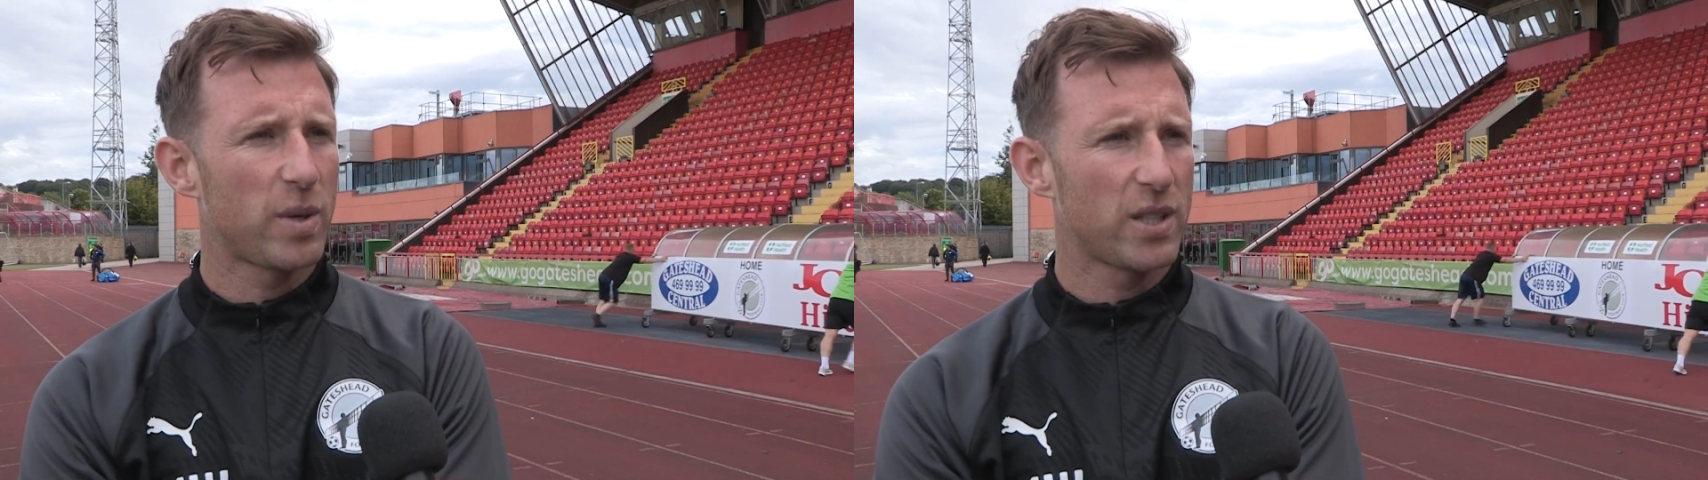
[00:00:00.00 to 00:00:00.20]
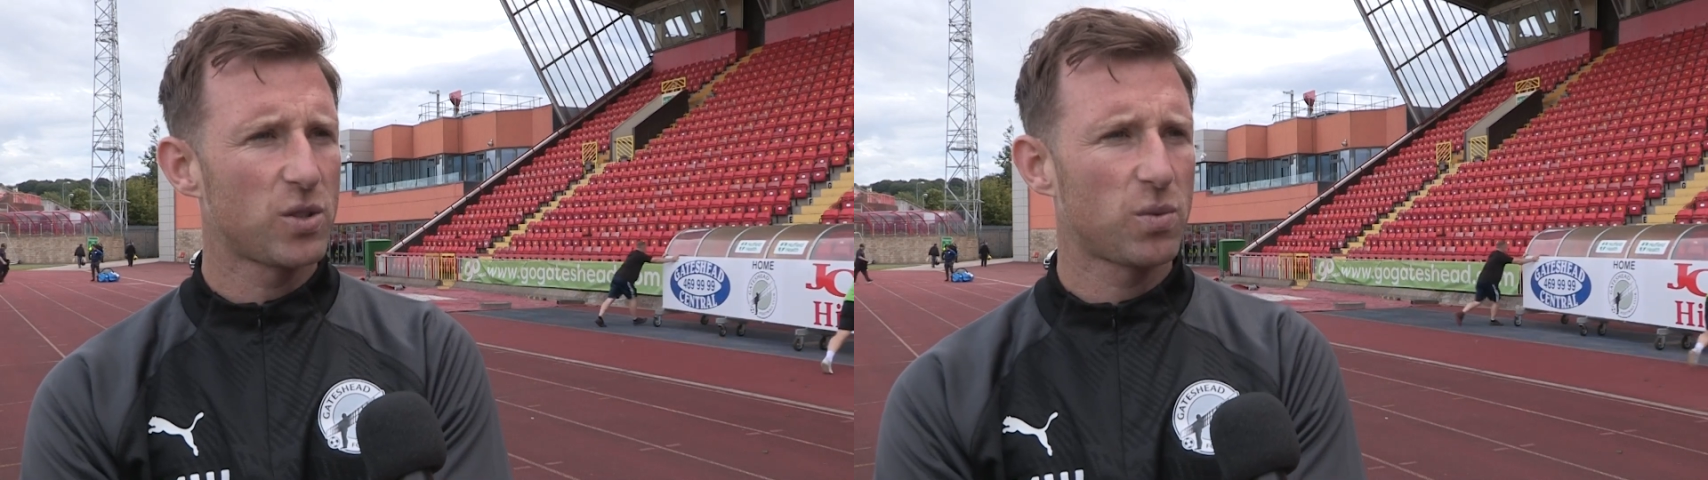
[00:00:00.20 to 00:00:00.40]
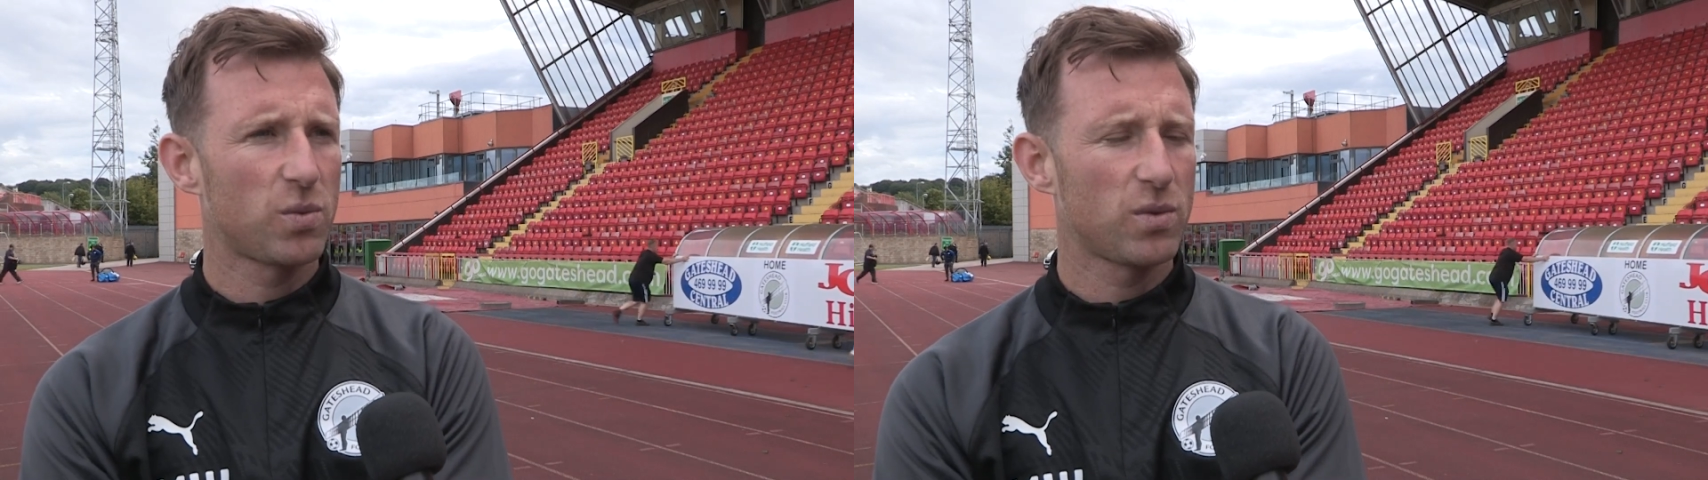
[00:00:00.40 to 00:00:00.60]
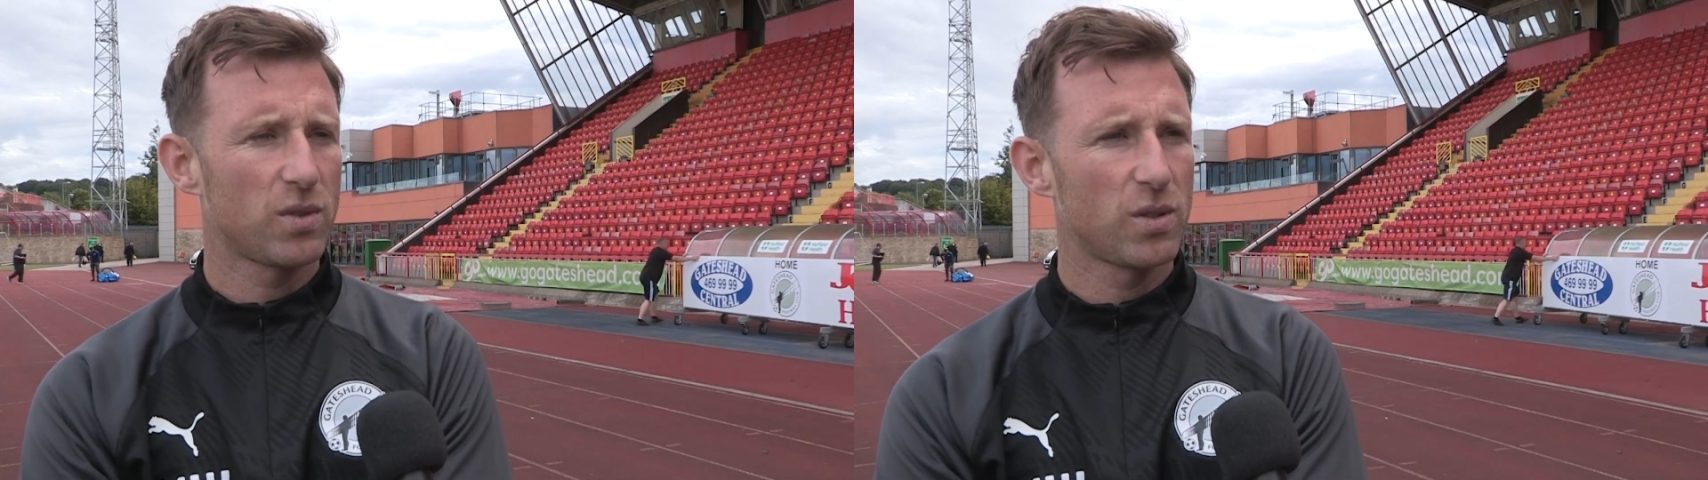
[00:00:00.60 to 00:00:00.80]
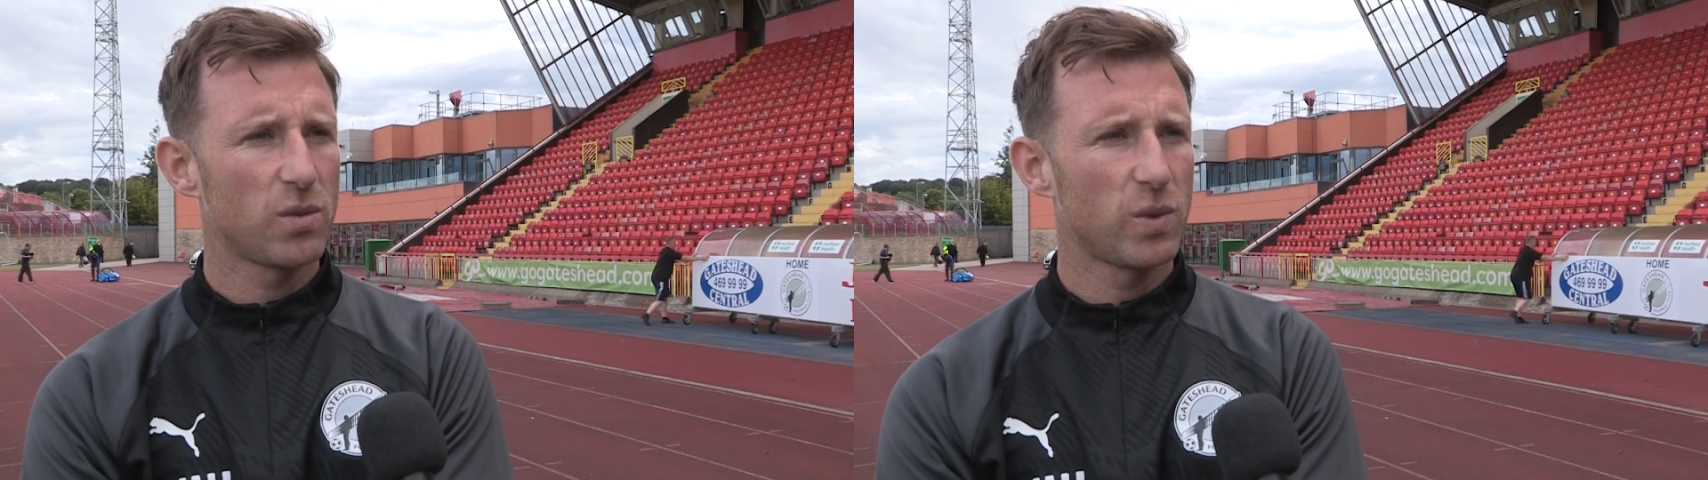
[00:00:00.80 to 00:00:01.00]
the pitch
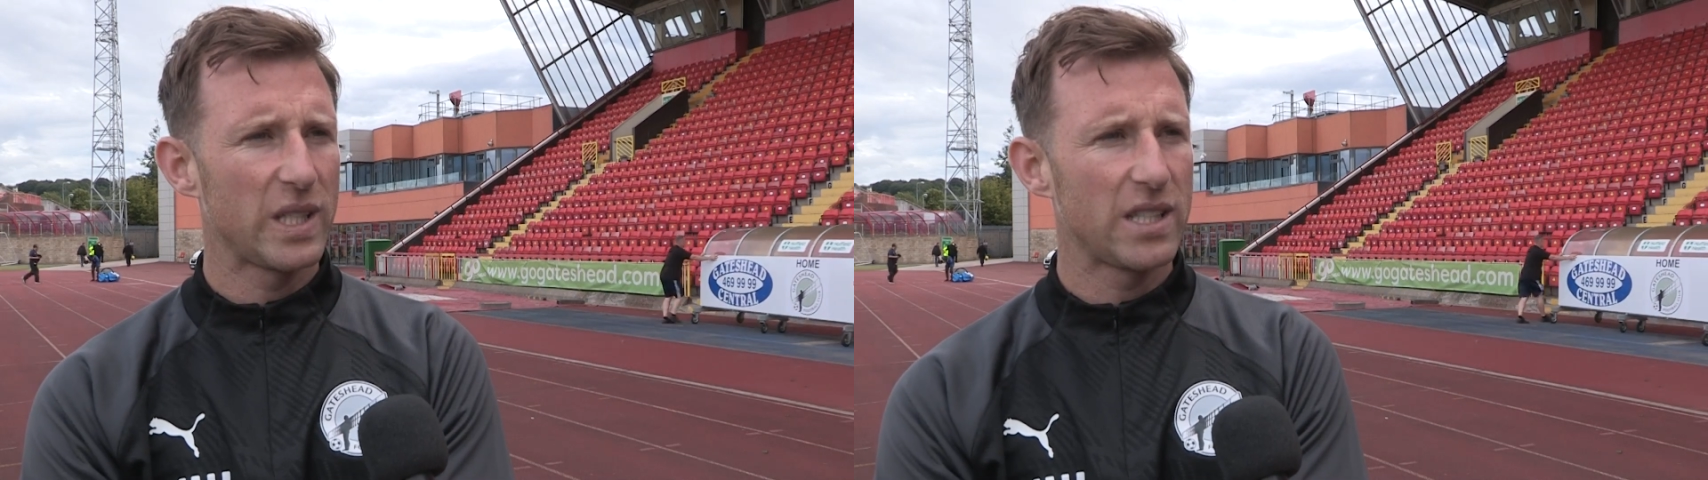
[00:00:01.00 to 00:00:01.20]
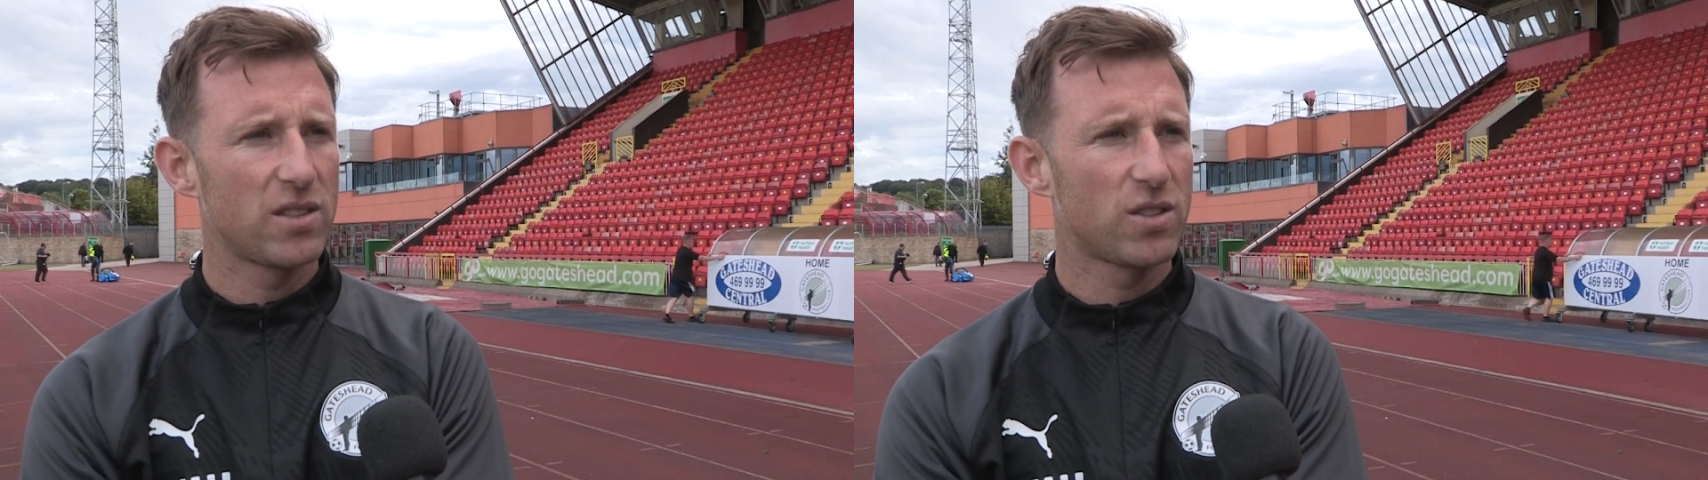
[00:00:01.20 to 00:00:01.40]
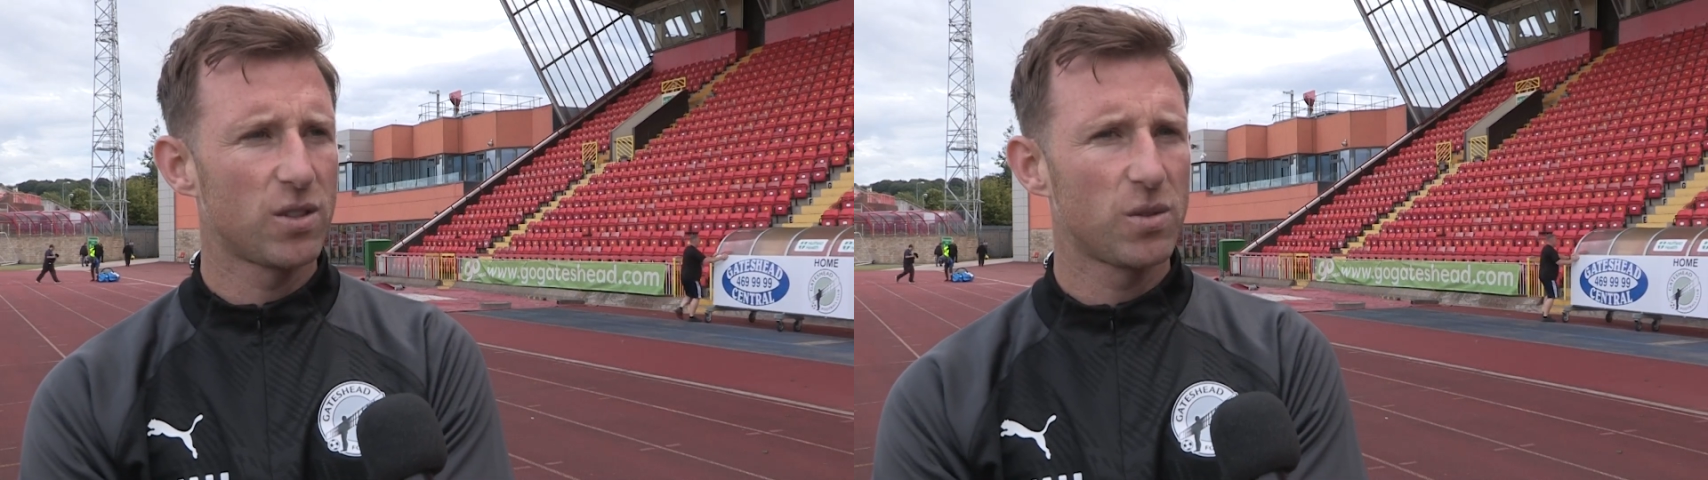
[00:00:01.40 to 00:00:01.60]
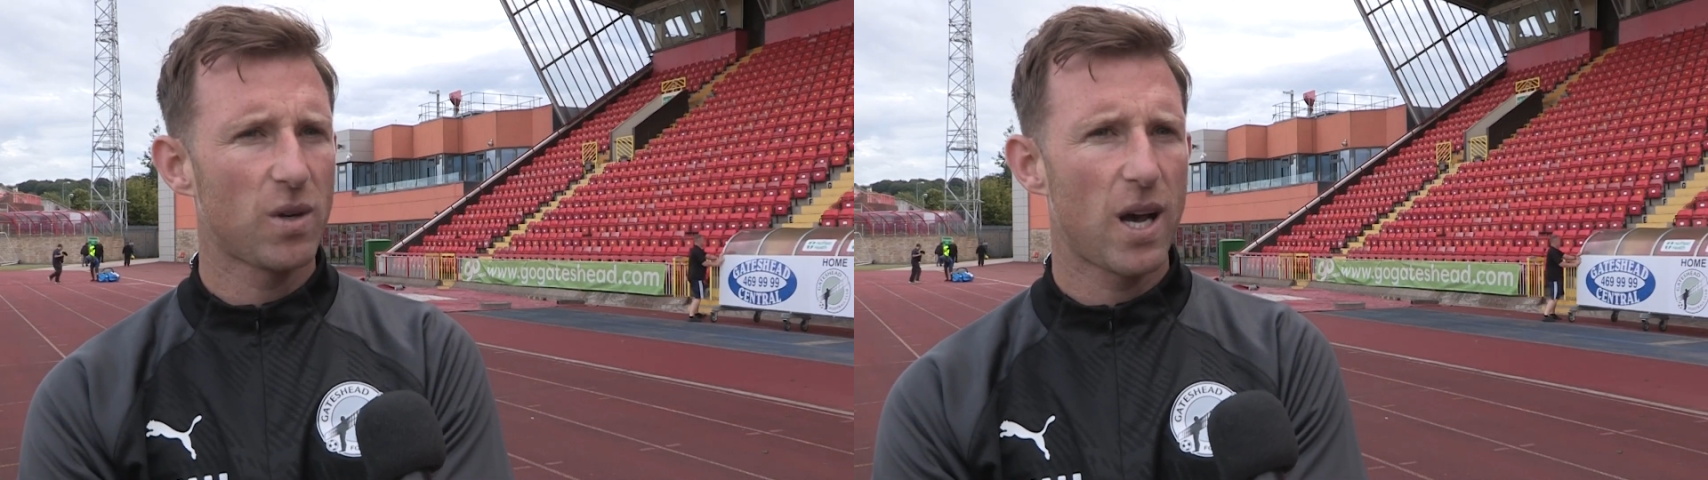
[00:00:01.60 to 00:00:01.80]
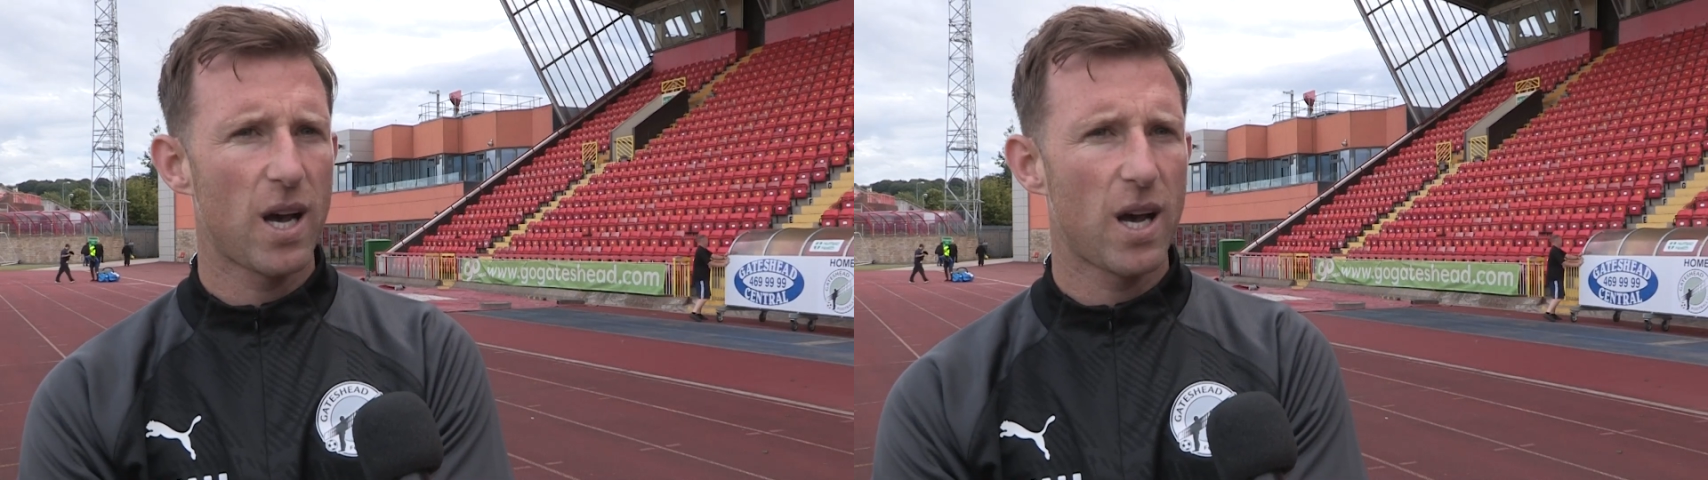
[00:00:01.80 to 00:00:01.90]
that we needed to,